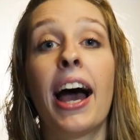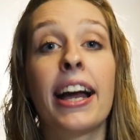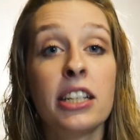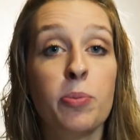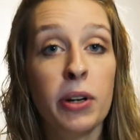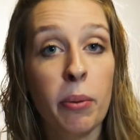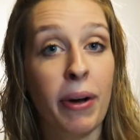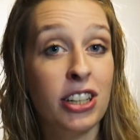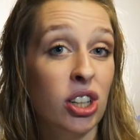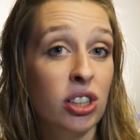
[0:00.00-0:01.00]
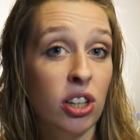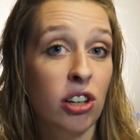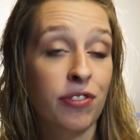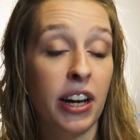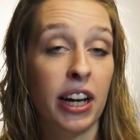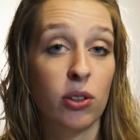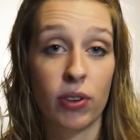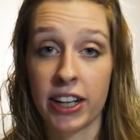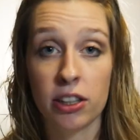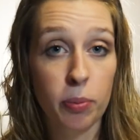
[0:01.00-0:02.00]
I just printed my charts off on
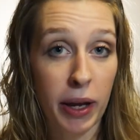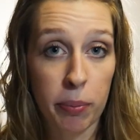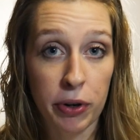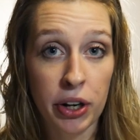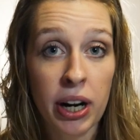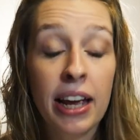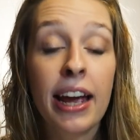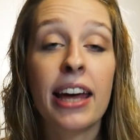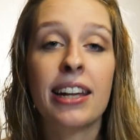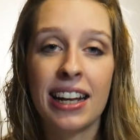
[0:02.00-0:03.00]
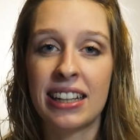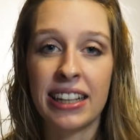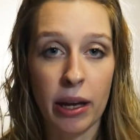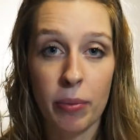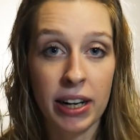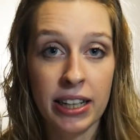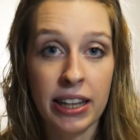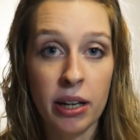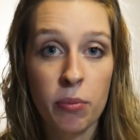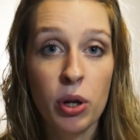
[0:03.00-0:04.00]
regular paper, and then I laminated
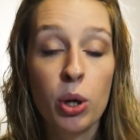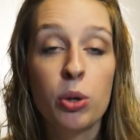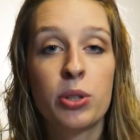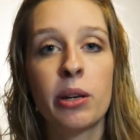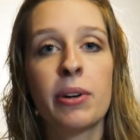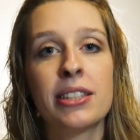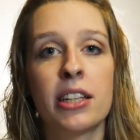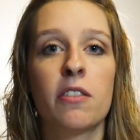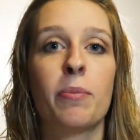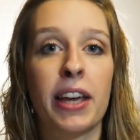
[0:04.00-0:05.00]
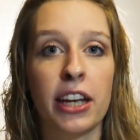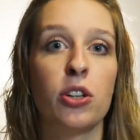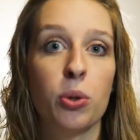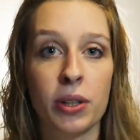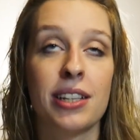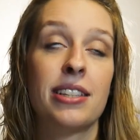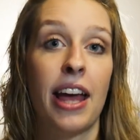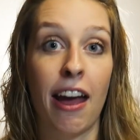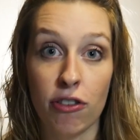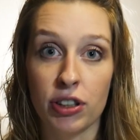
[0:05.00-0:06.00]
them, so that way instead of making new lists
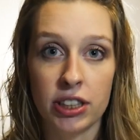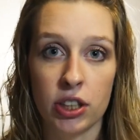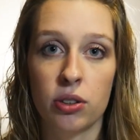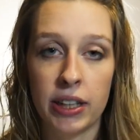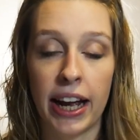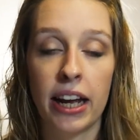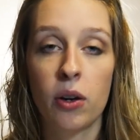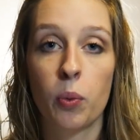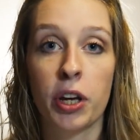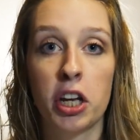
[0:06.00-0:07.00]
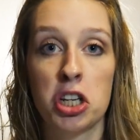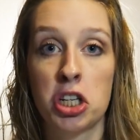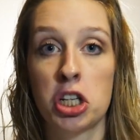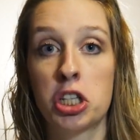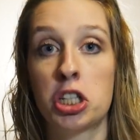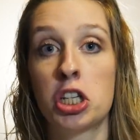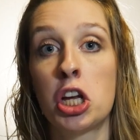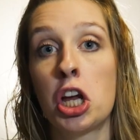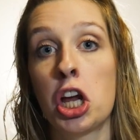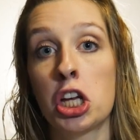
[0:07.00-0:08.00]
every single day, we can just
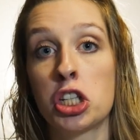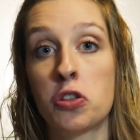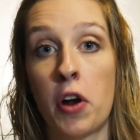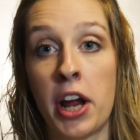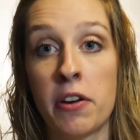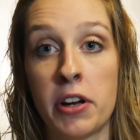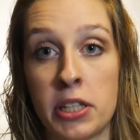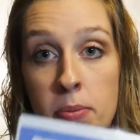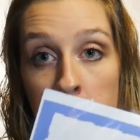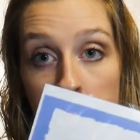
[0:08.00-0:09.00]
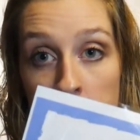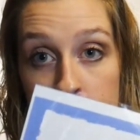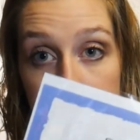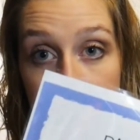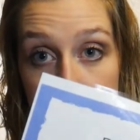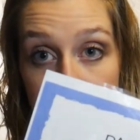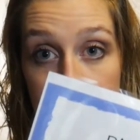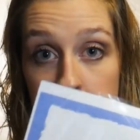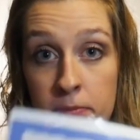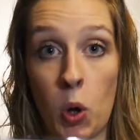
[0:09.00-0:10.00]
dry erase marker,
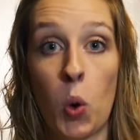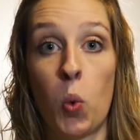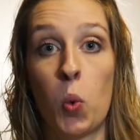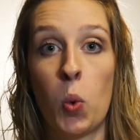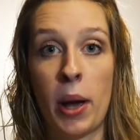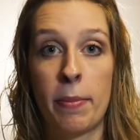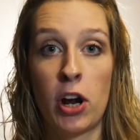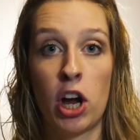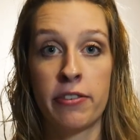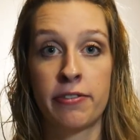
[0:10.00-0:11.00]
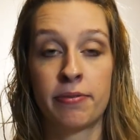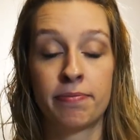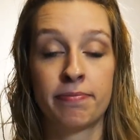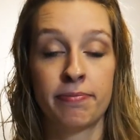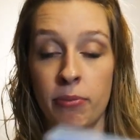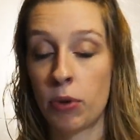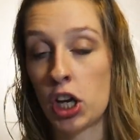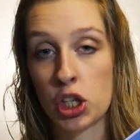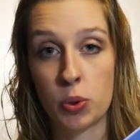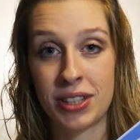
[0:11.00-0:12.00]
wipe it off,
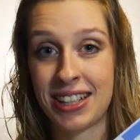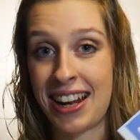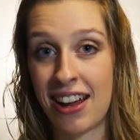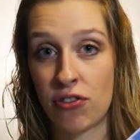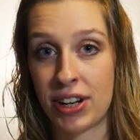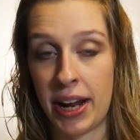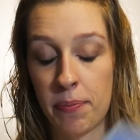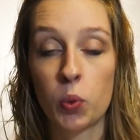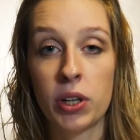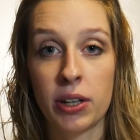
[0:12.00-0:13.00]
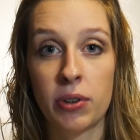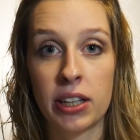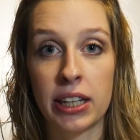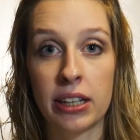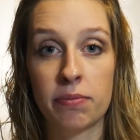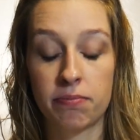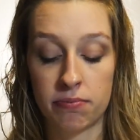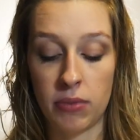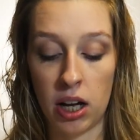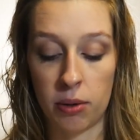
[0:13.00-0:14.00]
use it every day. Really, really
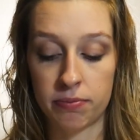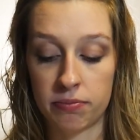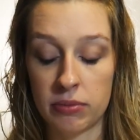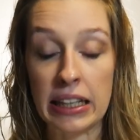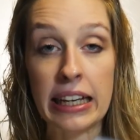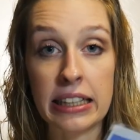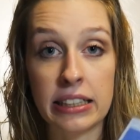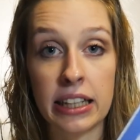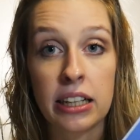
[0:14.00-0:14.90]
um, easy.